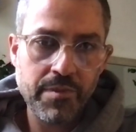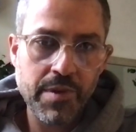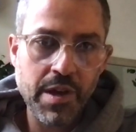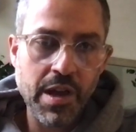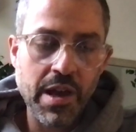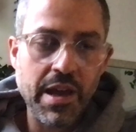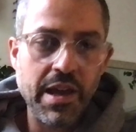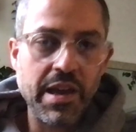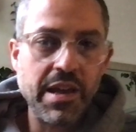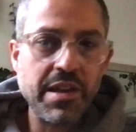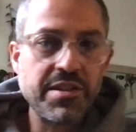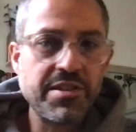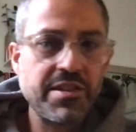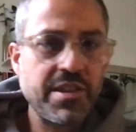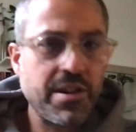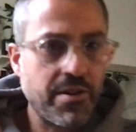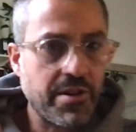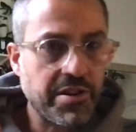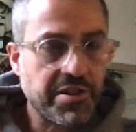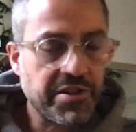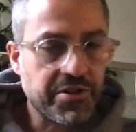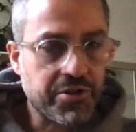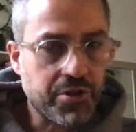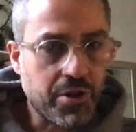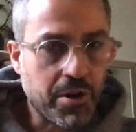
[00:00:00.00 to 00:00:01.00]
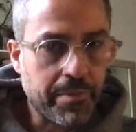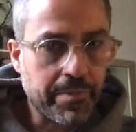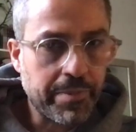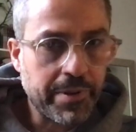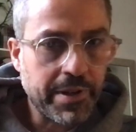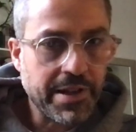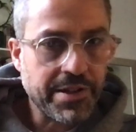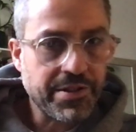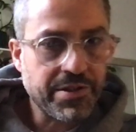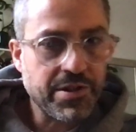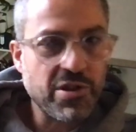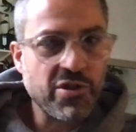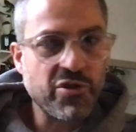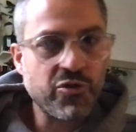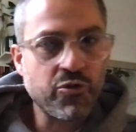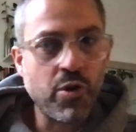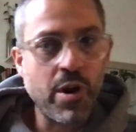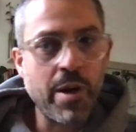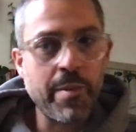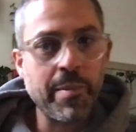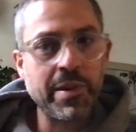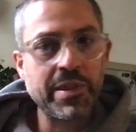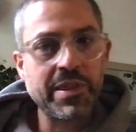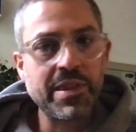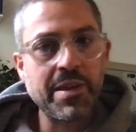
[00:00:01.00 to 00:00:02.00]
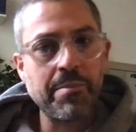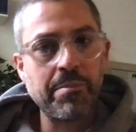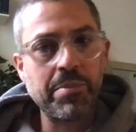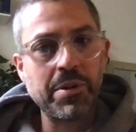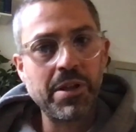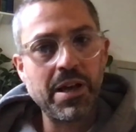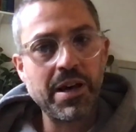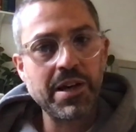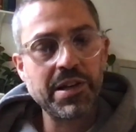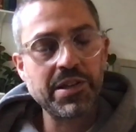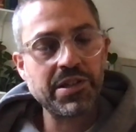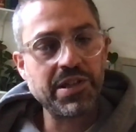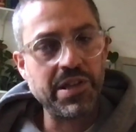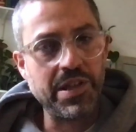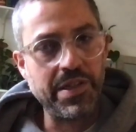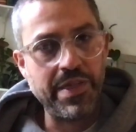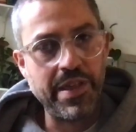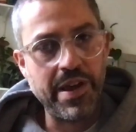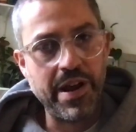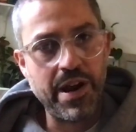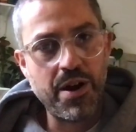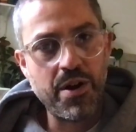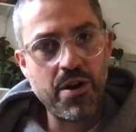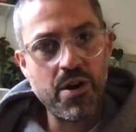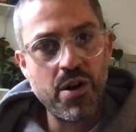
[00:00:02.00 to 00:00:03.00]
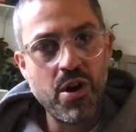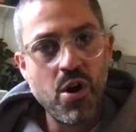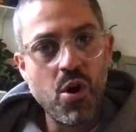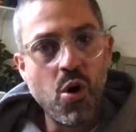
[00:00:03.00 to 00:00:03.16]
Is there a surplus enjoyment that plugs in there,